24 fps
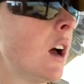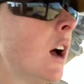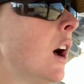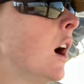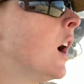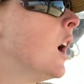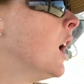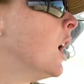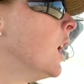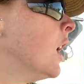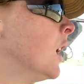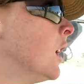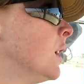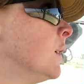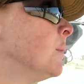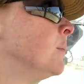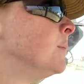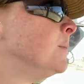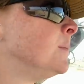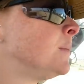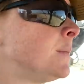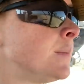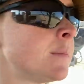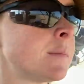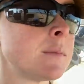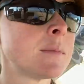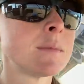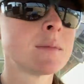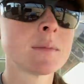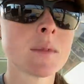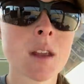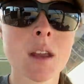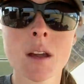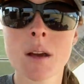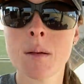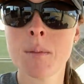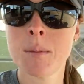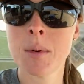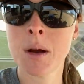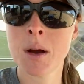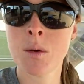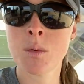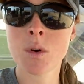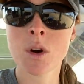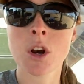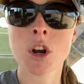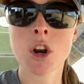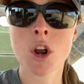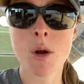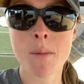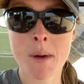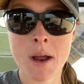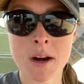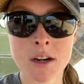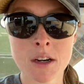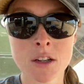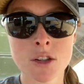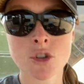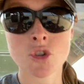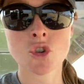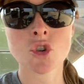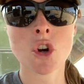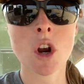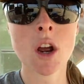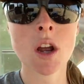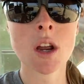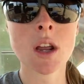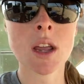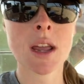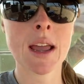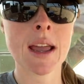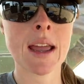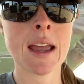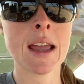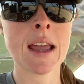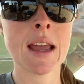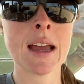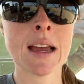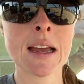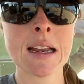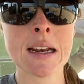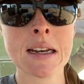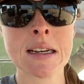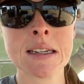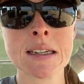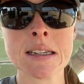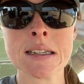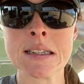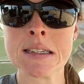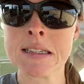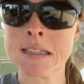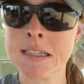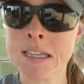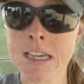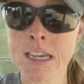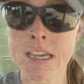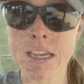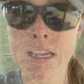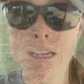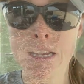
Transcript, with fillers: Um, but we're gonna go back to the truck and see.